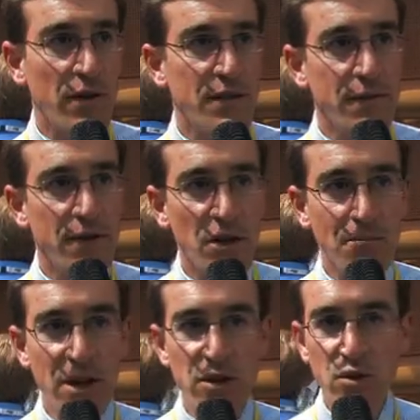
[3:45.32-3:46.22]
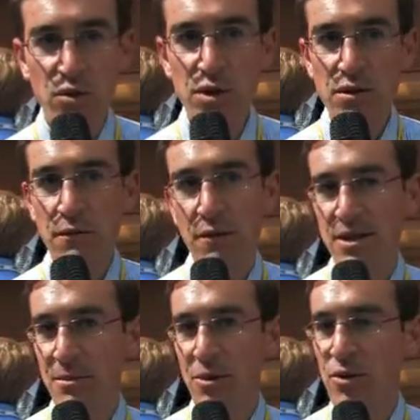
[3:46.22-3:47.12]
we have different menus. So for
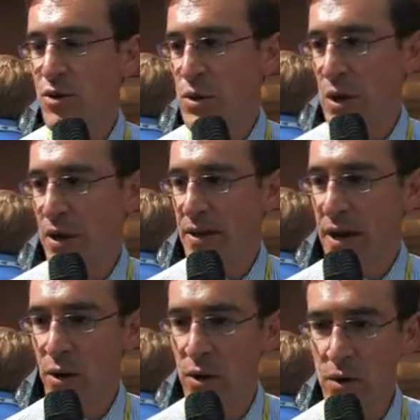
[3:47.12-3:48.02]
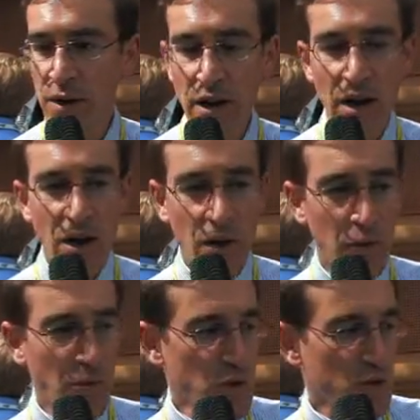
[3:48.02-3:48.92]
example, user that are allowed,
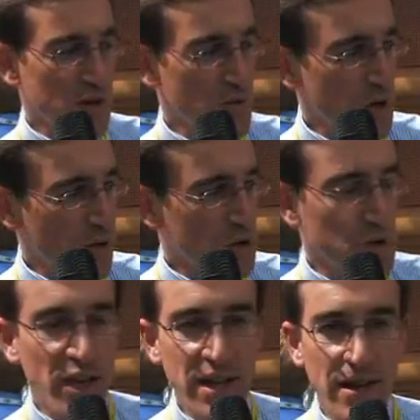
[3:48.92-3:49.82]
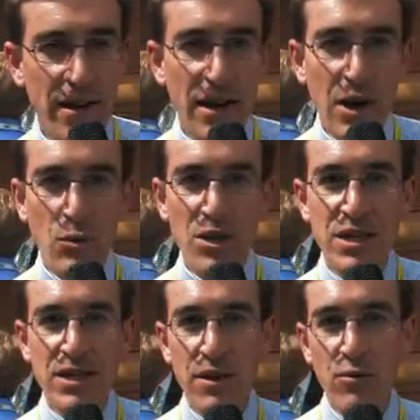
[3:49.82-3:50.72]
the menu that we call green, which,
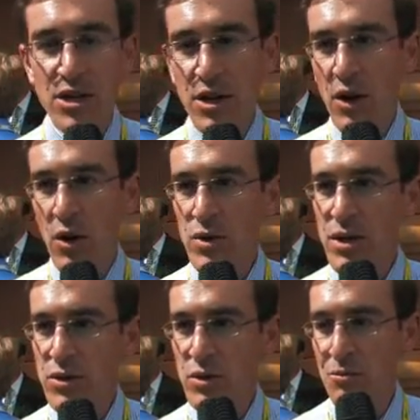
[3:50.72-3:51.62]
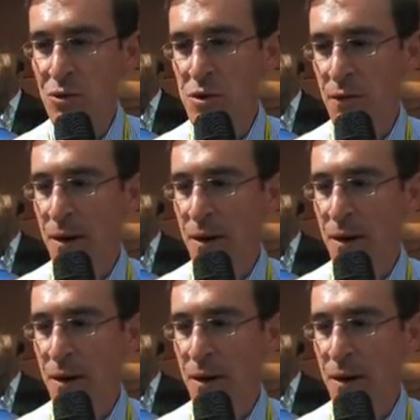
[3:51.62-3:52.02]
is, which allows us to put the